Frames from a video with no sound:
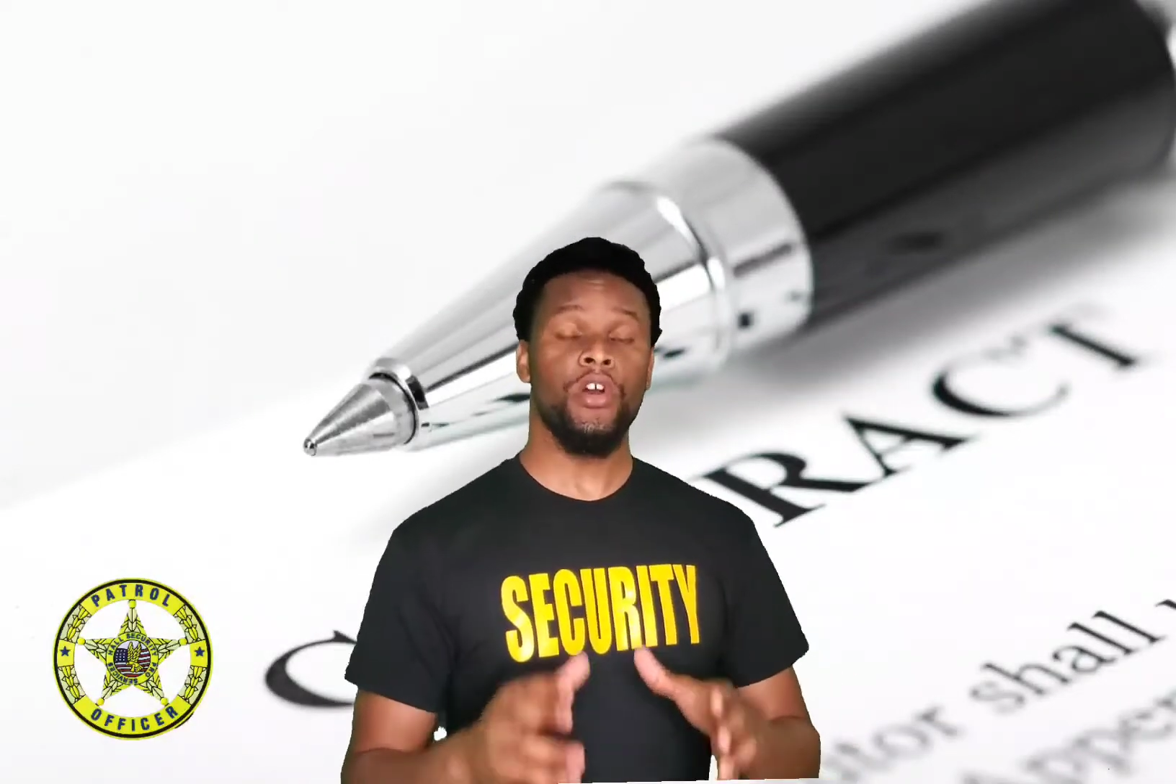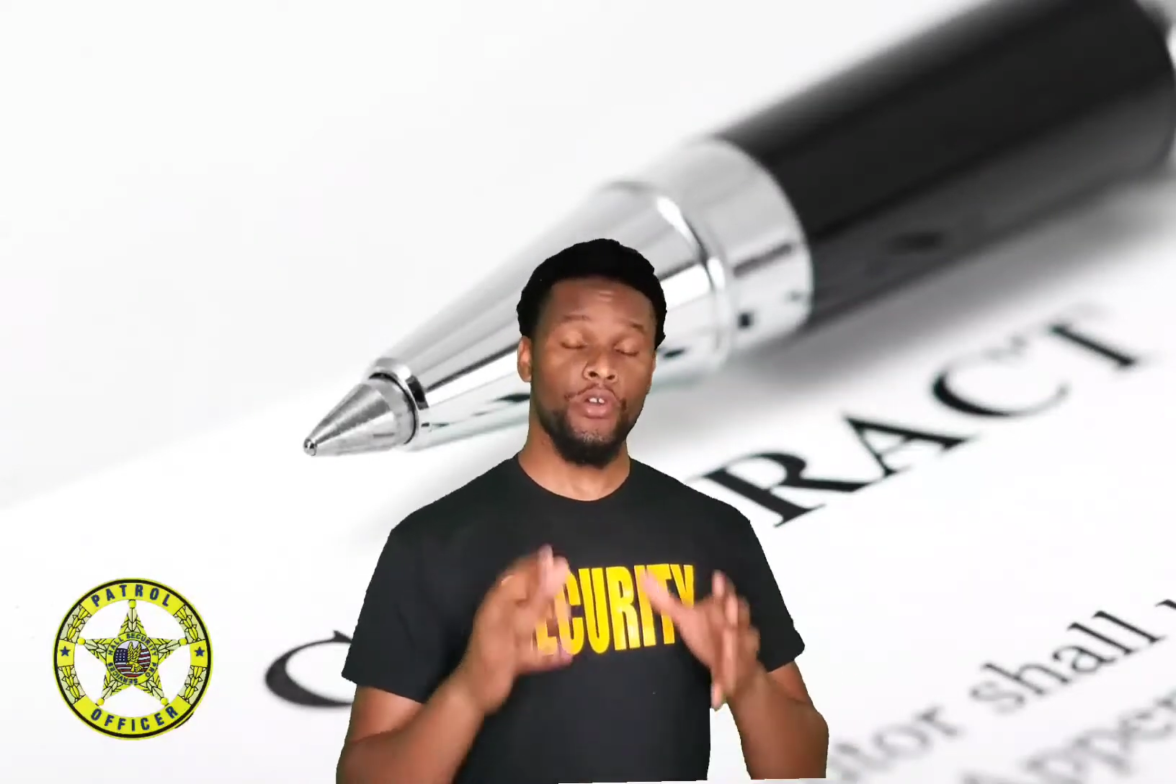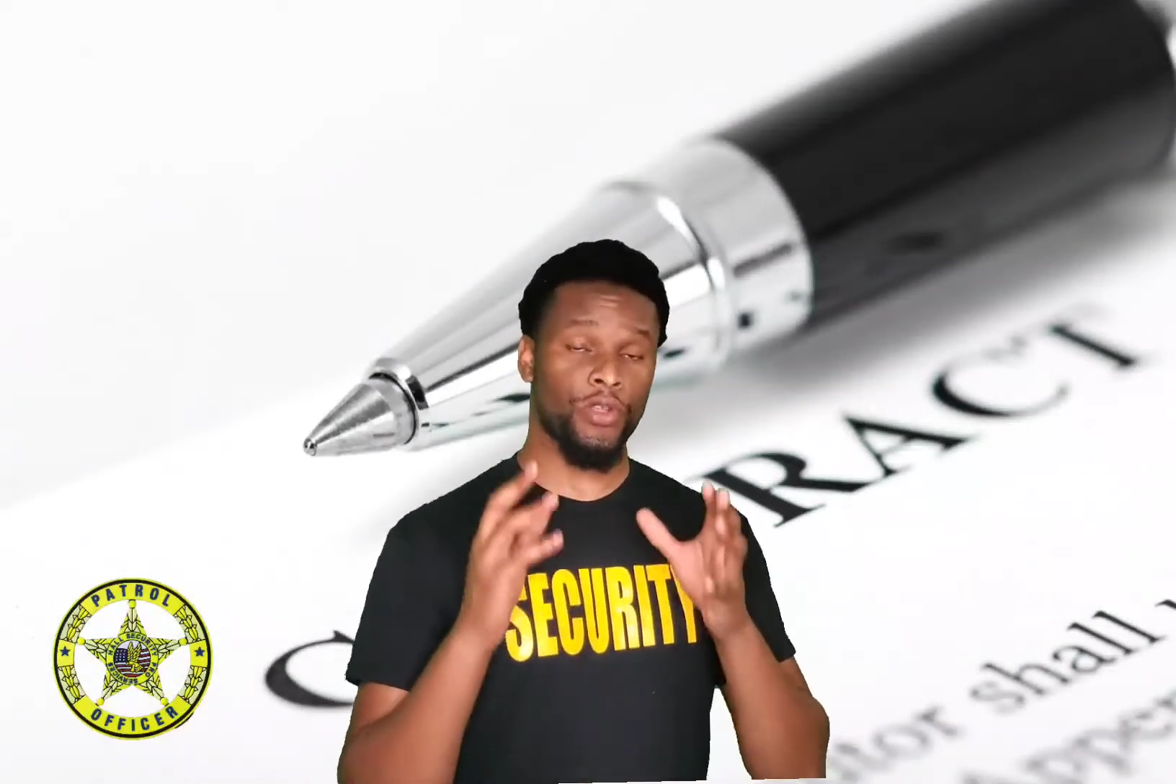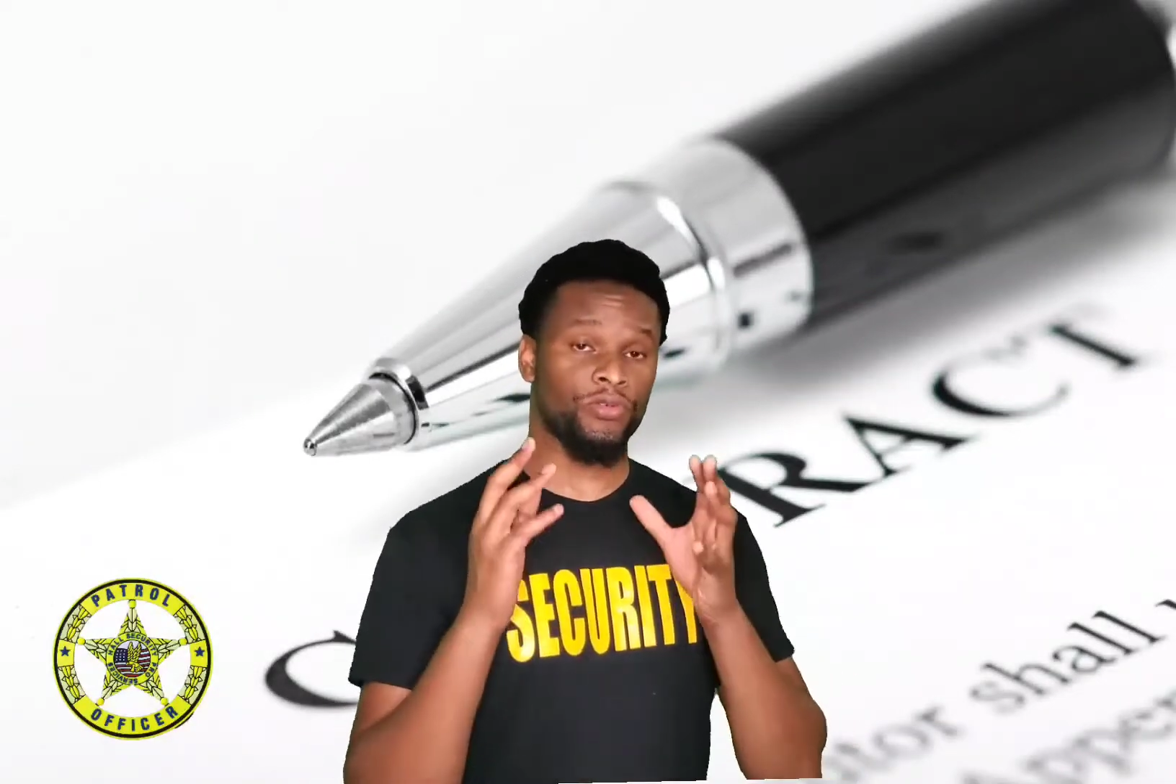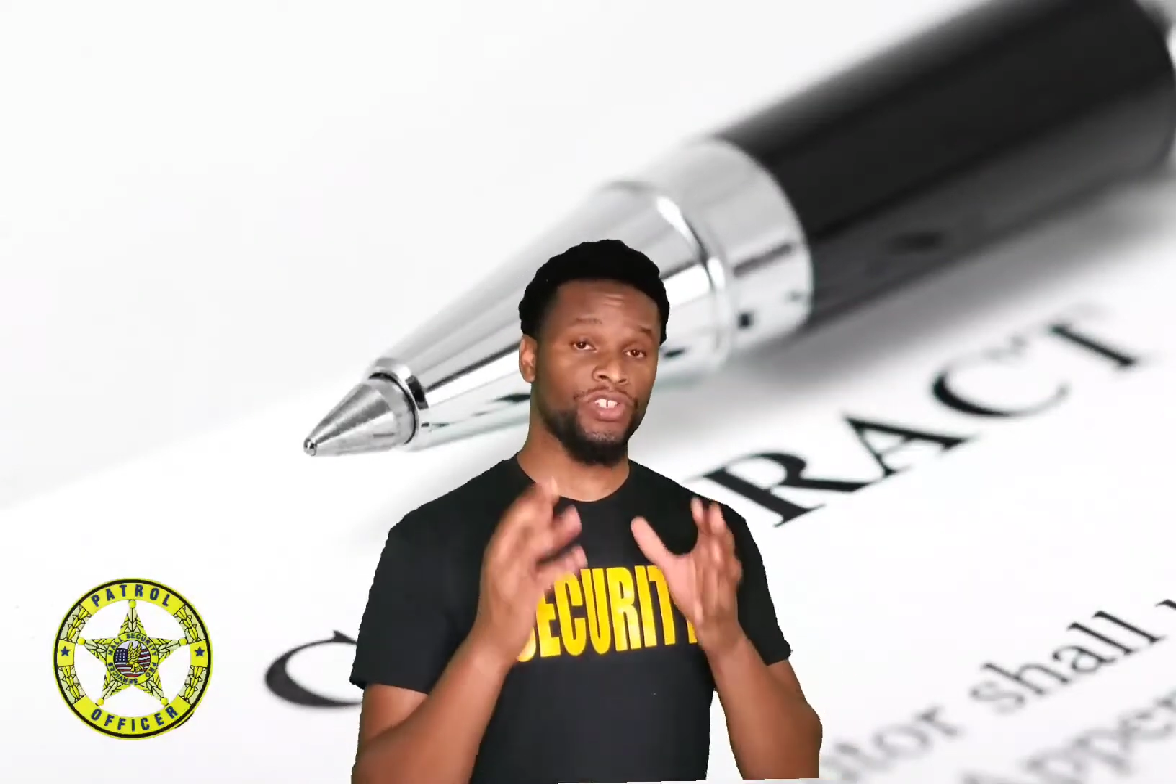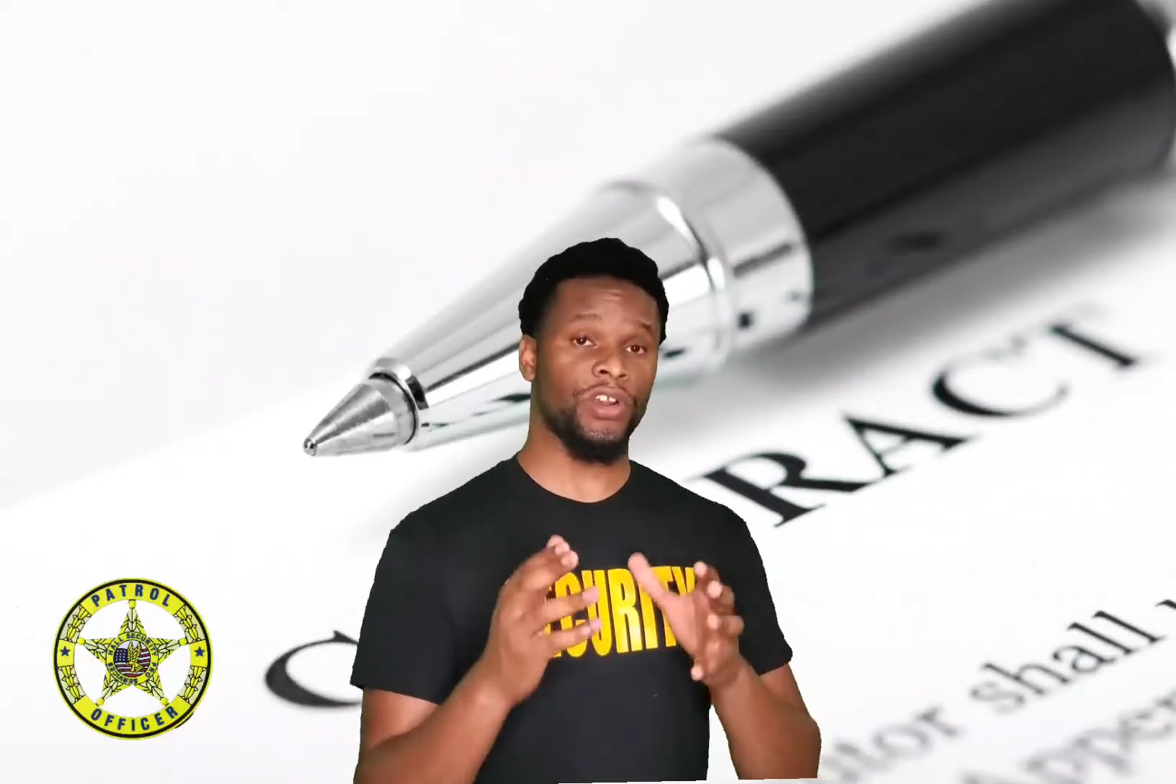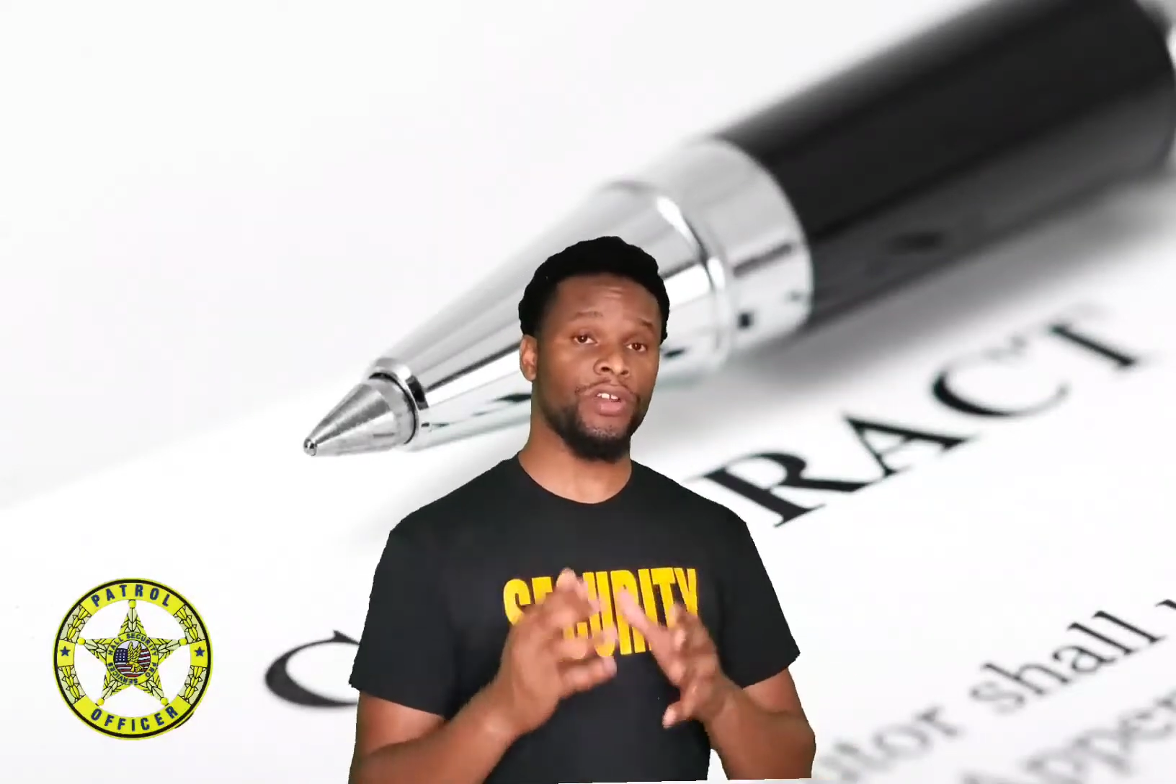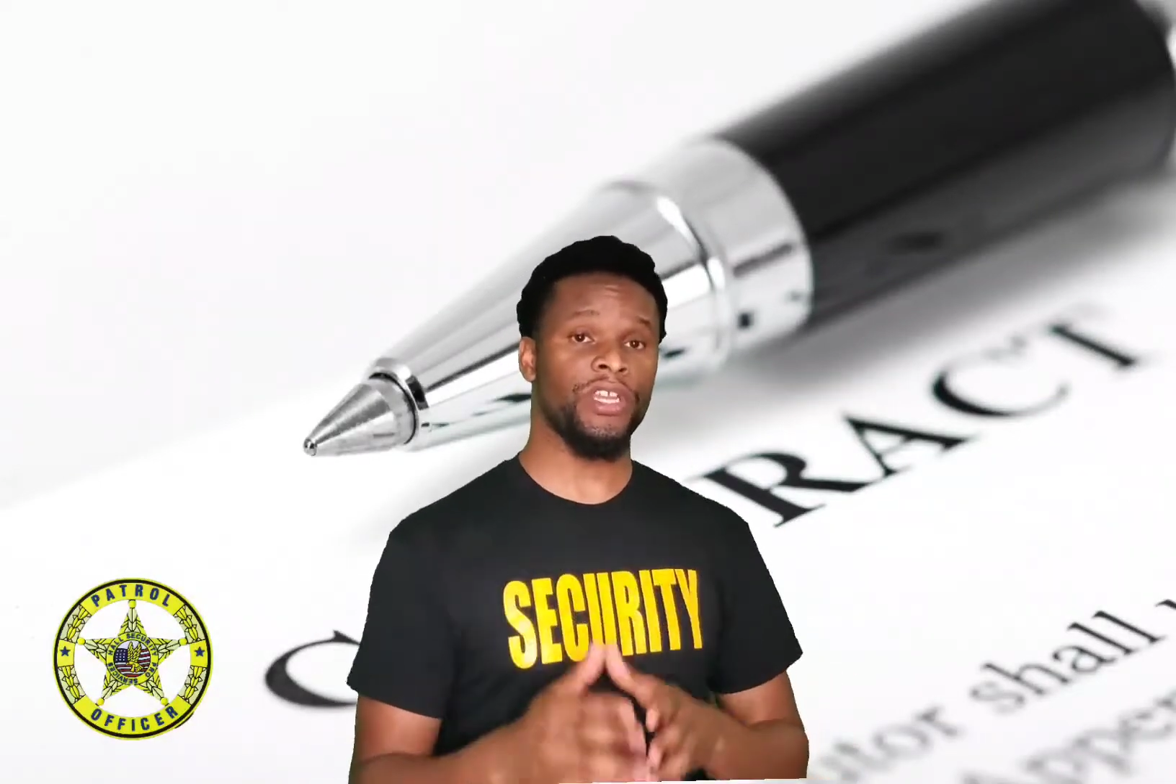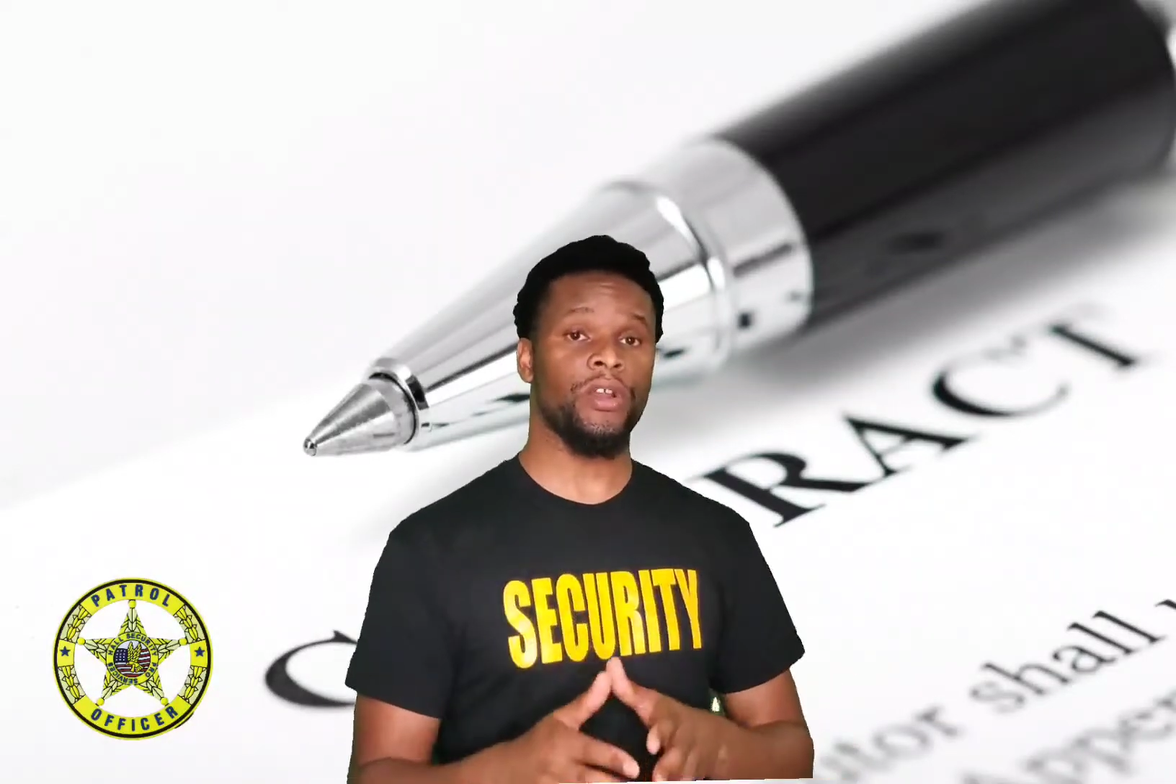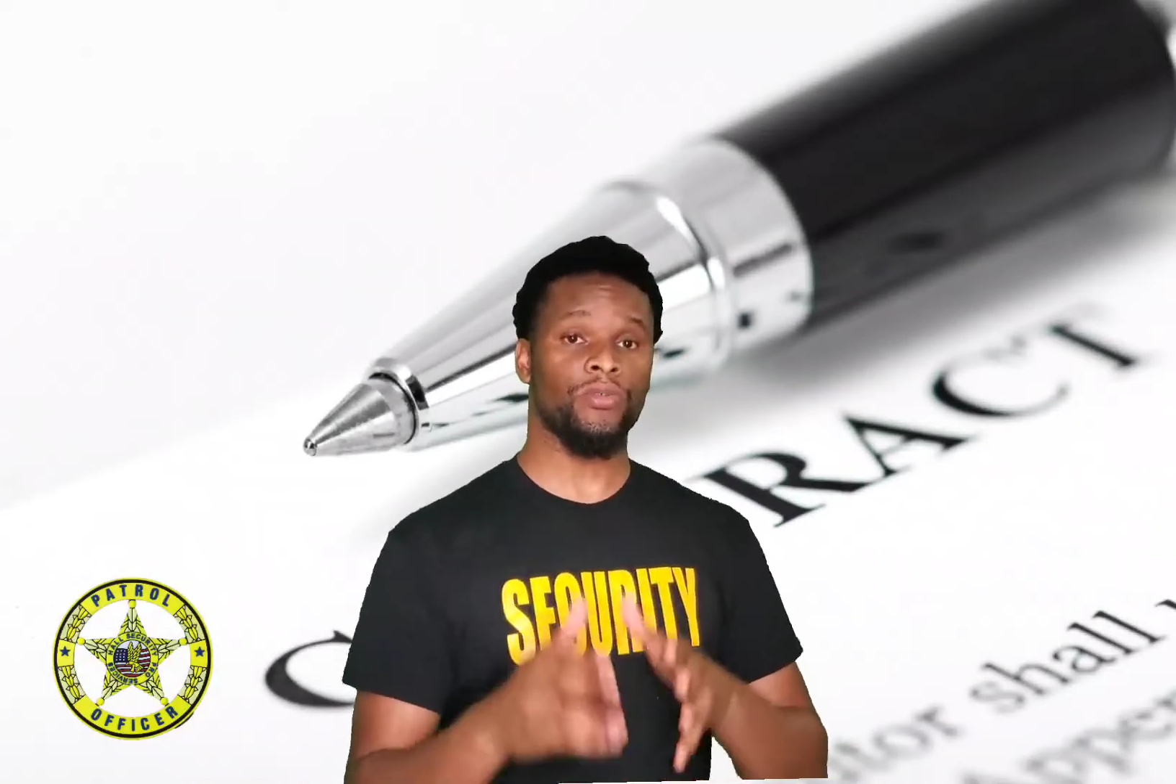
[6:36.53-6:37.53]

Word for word: on your journey